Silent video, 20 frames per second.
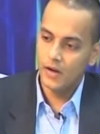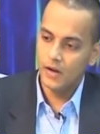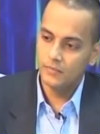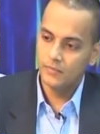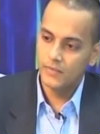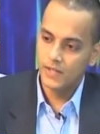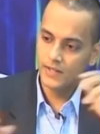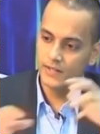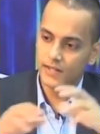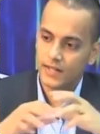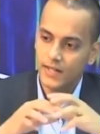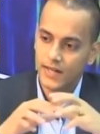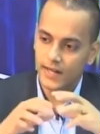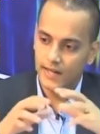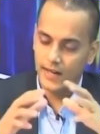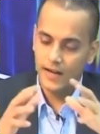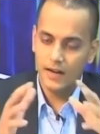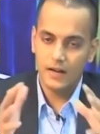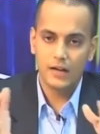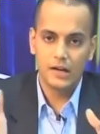uh, there is a
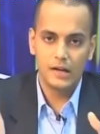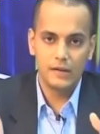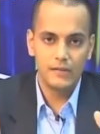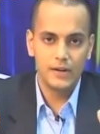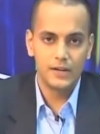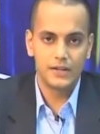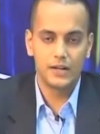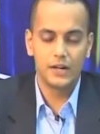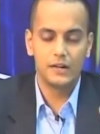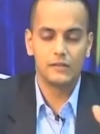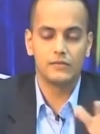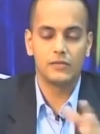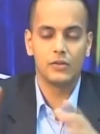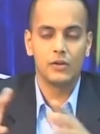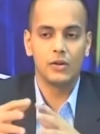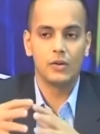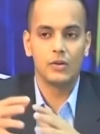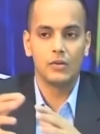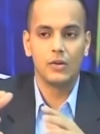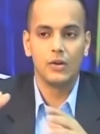detailed derivation
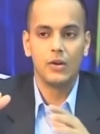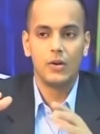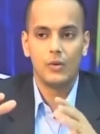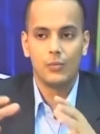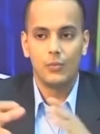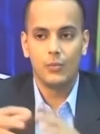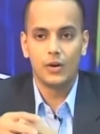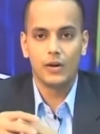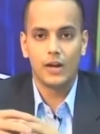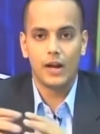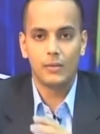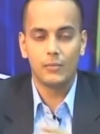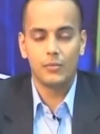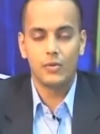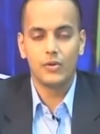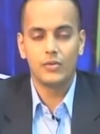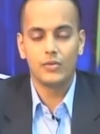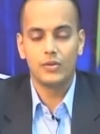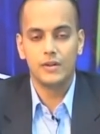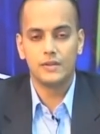for what I am
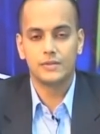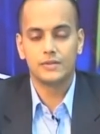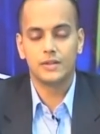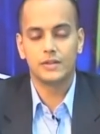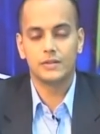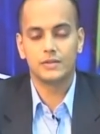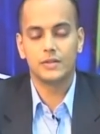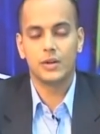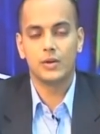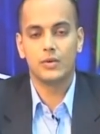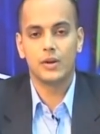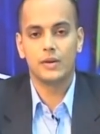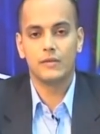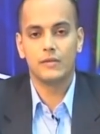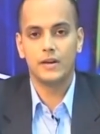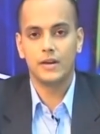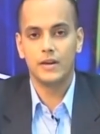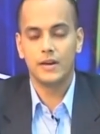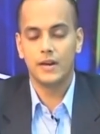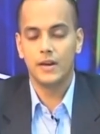going to discuss now
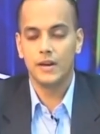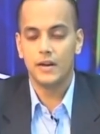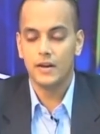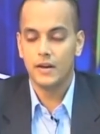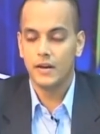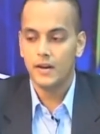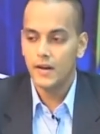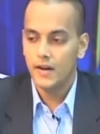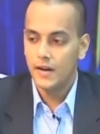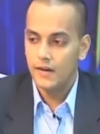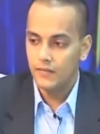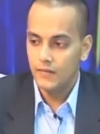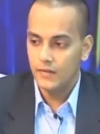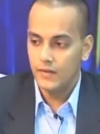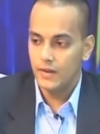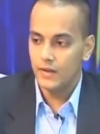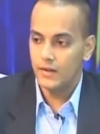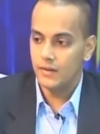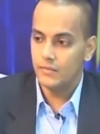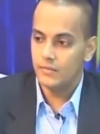given in
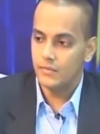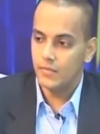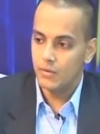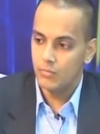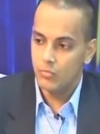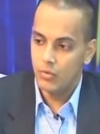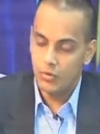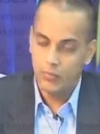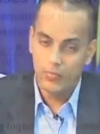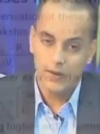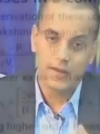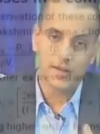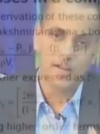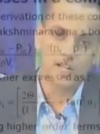the uh, book by